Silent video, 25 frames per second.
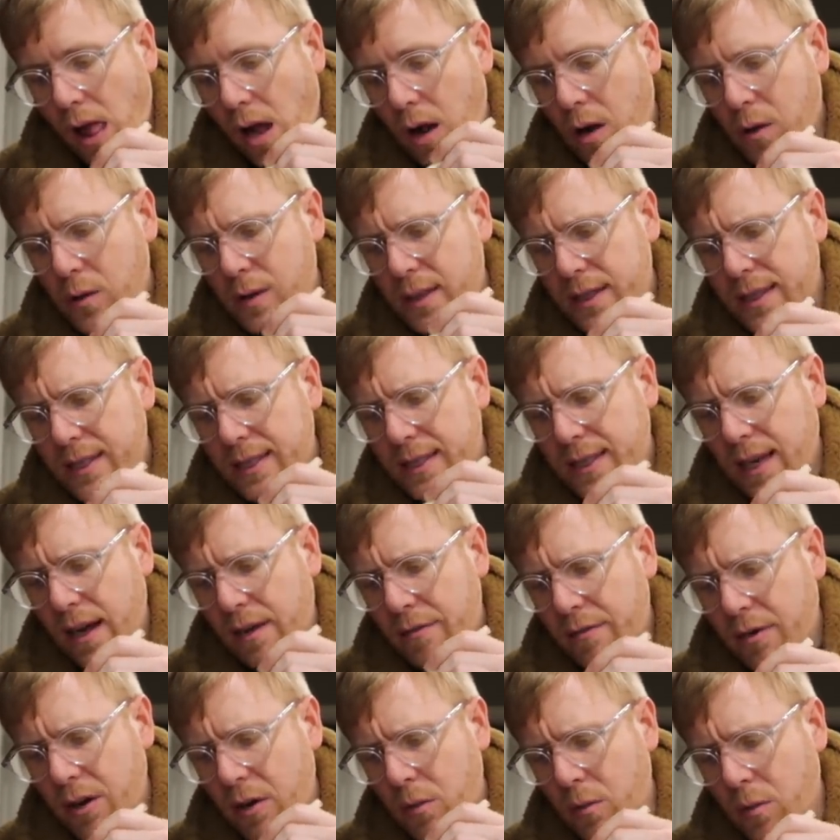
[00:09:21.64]
Oh, this is
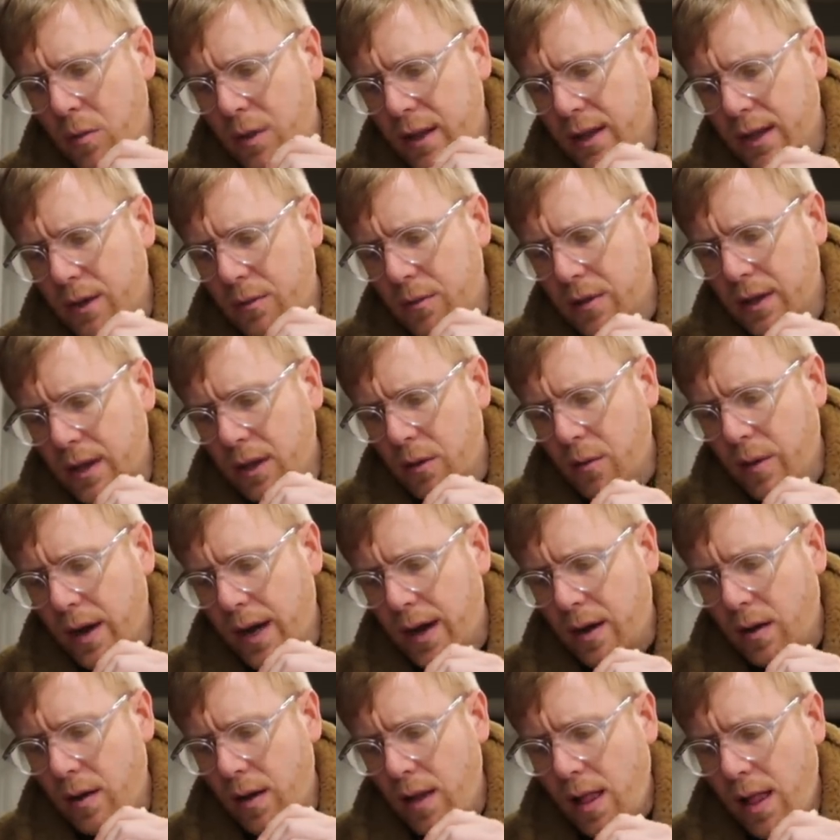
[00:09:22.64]
covering really, really
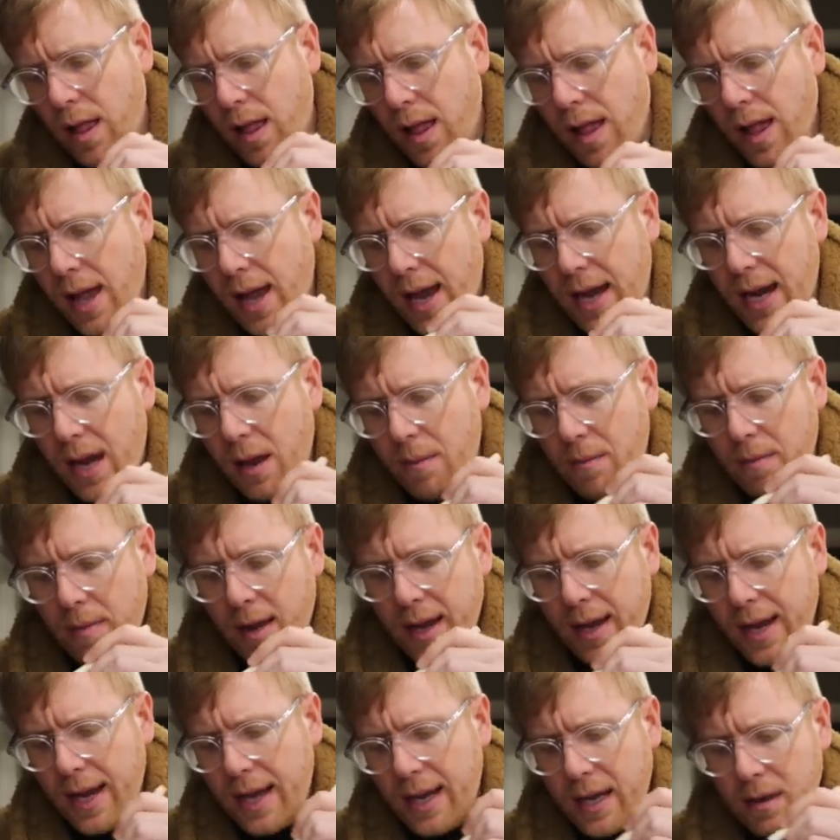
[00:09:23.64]
well. And I
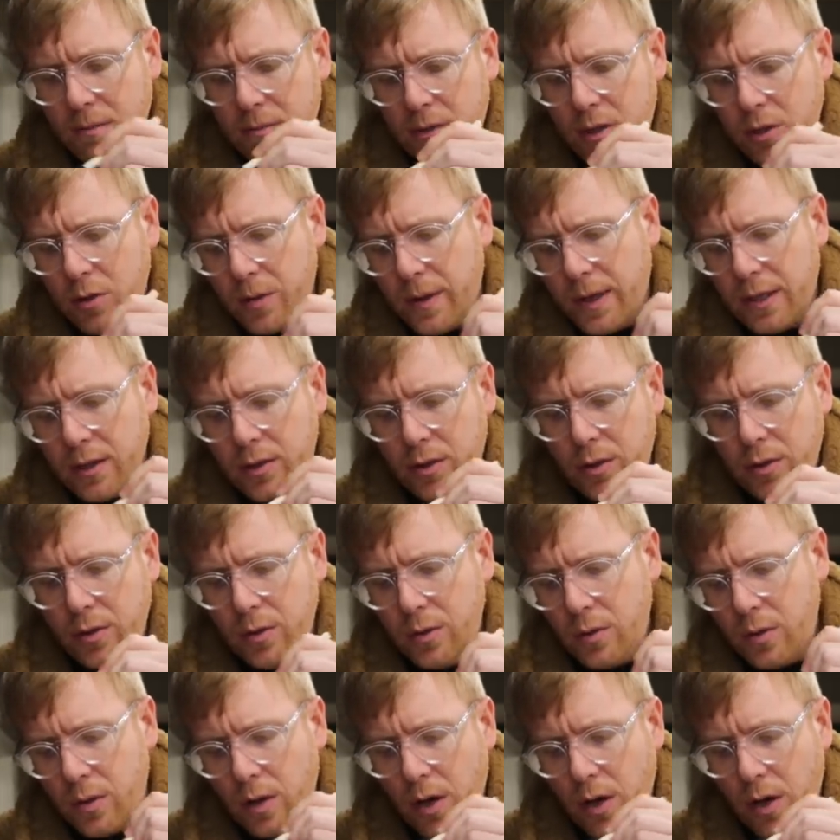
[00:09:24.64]
might end up doing 2